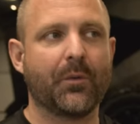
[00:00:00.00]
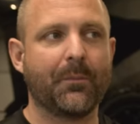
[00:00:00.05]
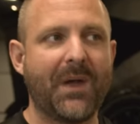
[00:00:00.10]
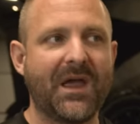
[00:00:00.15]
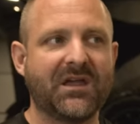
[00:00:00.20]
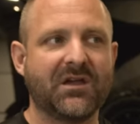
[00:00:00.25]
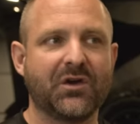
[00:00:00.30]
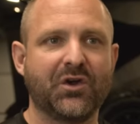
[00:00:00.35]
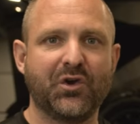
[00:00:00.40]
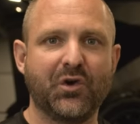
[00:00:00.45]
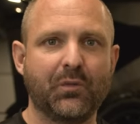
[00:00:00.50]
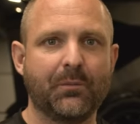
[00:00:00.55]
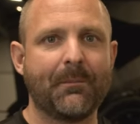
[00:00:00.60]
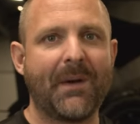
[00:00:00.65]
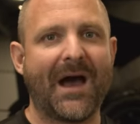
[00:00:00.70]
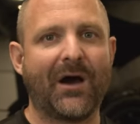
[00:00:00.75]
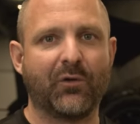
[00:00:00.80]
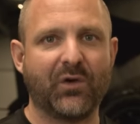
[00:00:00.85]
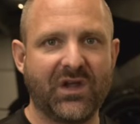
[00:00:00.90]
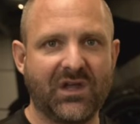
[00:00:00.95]
We're making a new
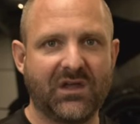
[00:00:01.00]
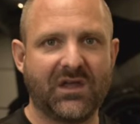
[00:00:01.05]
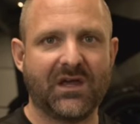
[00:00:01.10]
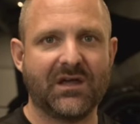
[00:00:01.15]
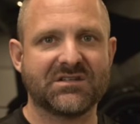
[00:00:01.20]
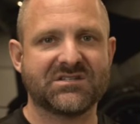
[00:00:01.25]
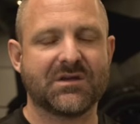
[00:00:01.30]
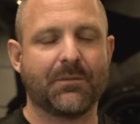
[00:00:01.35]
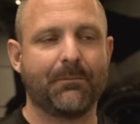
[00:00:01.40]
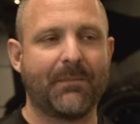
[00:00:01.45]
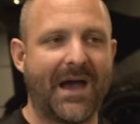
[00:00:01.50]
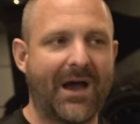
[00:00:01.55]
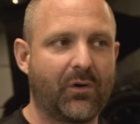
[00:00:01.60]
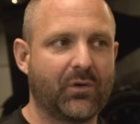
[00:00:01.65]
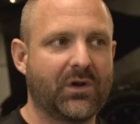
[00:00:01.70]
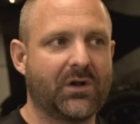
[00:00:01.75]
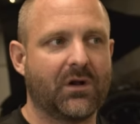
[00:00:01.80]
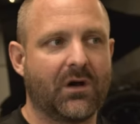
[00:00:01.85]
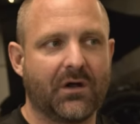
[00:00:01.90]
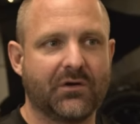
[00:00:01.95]
mounting kit to
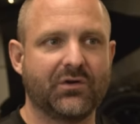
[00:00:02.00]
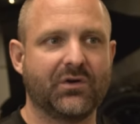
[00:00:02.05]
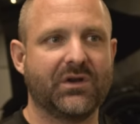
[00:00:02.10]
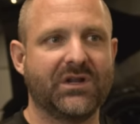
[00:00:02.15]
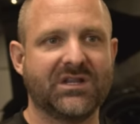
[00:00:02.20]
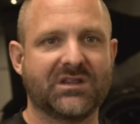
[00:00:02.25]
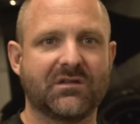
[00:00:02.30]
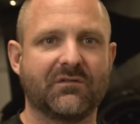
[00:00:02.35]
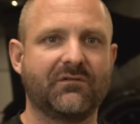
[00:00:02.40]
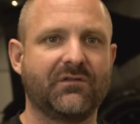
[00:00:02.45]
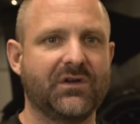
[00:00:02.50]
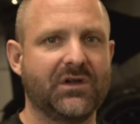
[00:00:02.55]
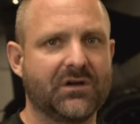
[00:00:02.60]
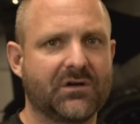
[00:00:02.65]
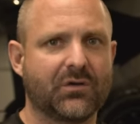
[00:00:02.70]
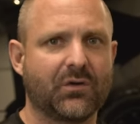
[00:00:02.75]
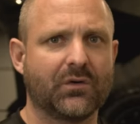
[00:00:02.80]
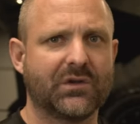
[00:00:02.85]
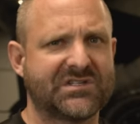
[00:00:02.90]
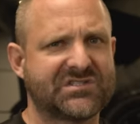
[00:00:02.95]
mount it underneath the
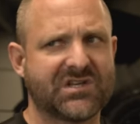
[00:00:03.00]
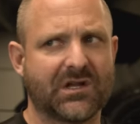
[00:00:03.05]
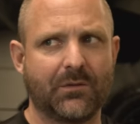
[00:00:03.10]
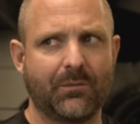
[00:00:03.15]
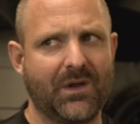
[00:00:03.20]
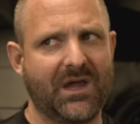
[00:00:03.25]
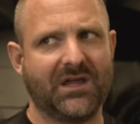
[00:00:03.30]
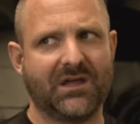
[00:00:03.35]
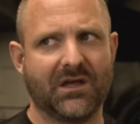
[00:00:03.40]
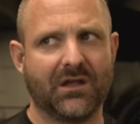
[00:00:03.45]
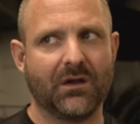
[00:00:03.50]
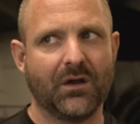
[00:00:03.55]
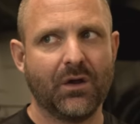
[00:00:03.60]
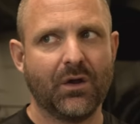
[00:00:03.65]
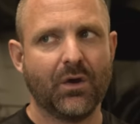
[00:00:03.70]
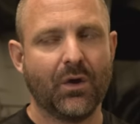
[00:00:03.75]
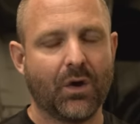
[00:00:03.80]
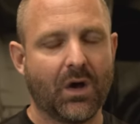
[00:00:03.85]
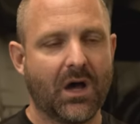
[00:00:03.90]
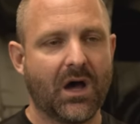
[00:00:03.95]
vehicle. It's gonna make it
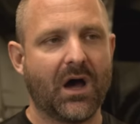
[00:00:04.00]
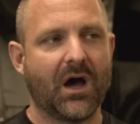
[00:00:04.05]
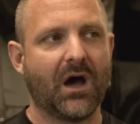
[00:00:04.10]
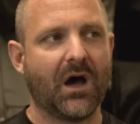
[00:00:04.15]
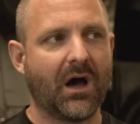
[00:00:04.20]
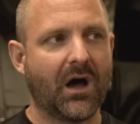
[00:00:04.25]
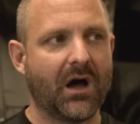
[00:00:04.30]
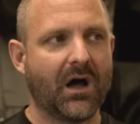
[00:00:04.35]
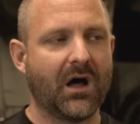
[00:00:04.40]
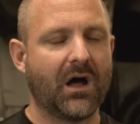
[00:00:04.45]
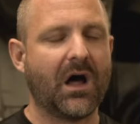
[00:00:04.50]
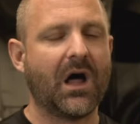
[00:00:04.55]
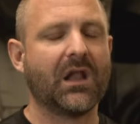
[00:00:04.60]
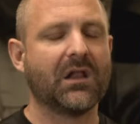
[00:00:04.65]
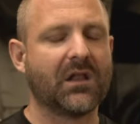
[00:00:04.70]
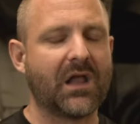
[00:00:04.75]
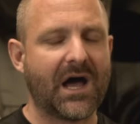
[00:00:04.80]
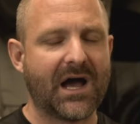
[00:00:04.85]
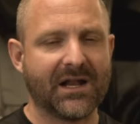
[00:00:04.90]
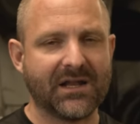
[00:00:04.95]
a
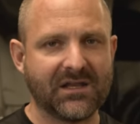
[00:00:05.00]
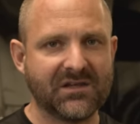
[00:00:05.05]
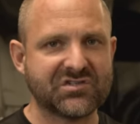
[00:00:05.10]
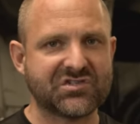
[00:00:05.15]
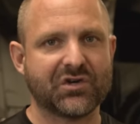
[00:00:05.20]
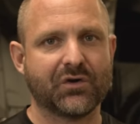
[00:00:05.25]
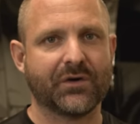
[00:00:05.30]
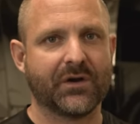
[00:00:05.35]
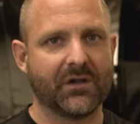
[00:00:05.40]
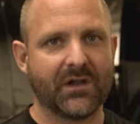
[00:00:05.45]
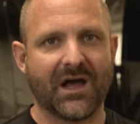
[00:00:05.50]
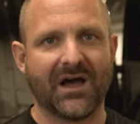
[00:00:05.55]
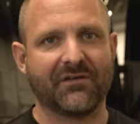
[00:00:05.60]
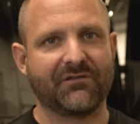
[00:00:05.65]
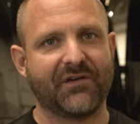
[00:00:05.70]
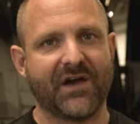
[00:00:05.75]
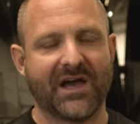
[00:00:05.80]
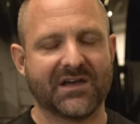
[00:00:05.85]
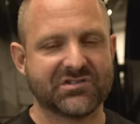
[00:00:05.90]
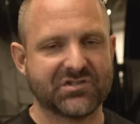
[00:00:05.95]
lot easier and a lot
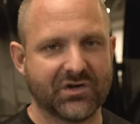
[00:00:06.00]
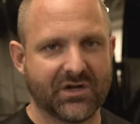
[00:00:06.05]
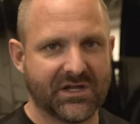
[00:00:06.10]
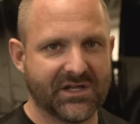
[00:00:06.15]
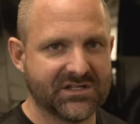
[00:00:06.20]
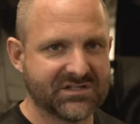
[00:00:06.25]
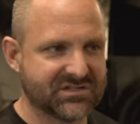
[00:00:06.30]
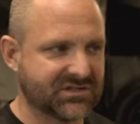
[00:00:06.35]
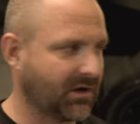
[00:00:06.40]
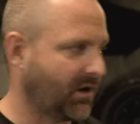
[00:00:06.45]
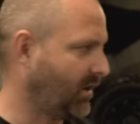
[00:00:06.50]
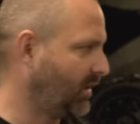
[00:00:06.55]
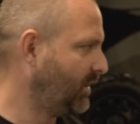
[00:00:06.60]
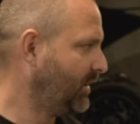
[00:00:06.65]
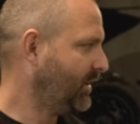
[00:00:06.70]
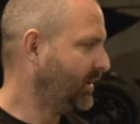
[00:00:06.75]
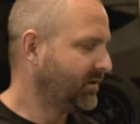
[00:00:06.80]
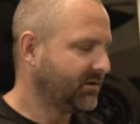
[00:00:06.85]
faster to install.